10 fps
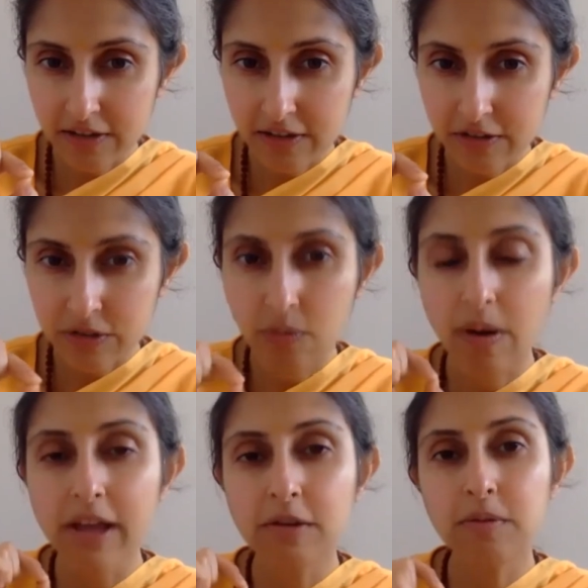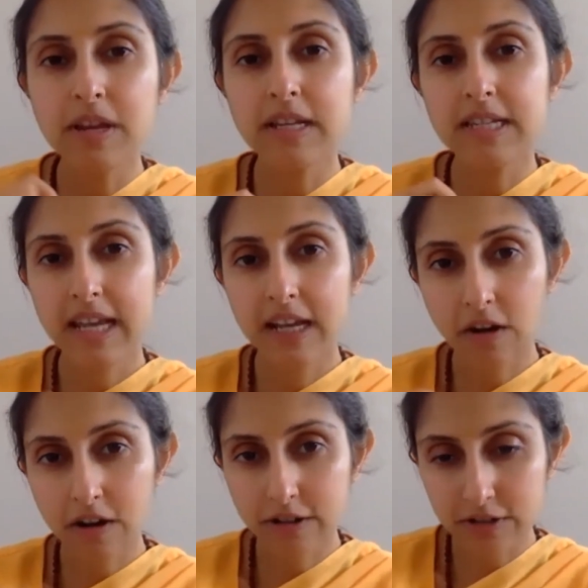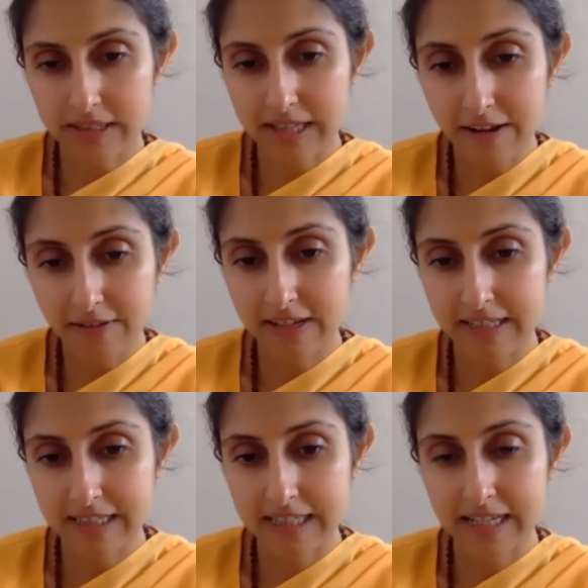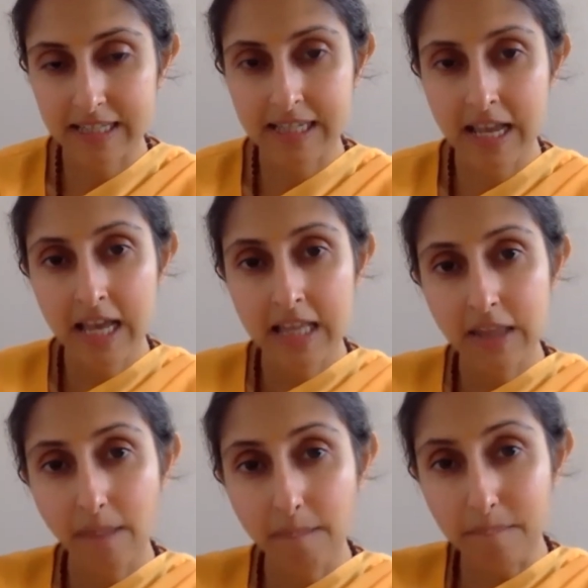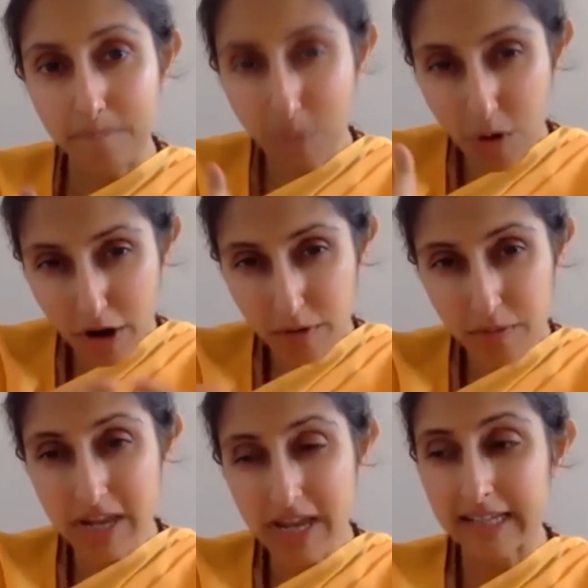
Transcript: So when we take on to selflessness, the more we